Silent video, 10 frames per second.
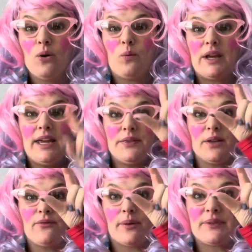we eat
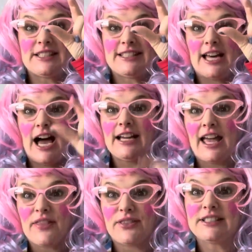them from the stalk
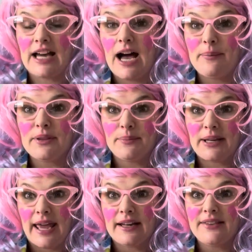at the top of the
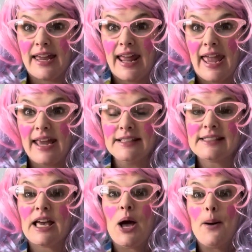banana that hangs,